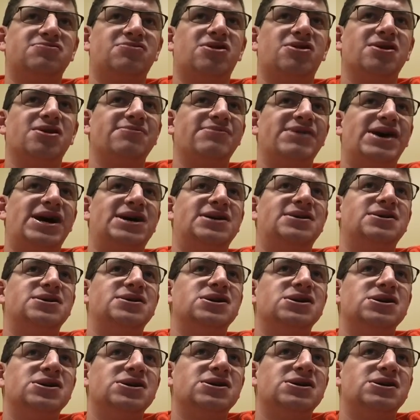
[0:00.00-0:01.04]

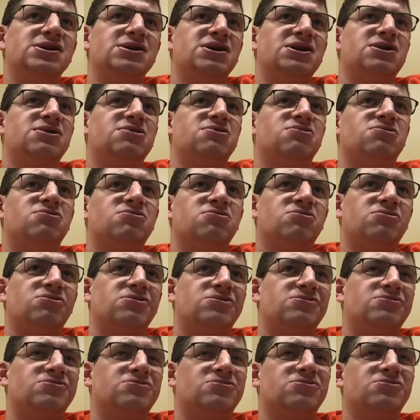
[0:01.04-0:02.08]
Brady,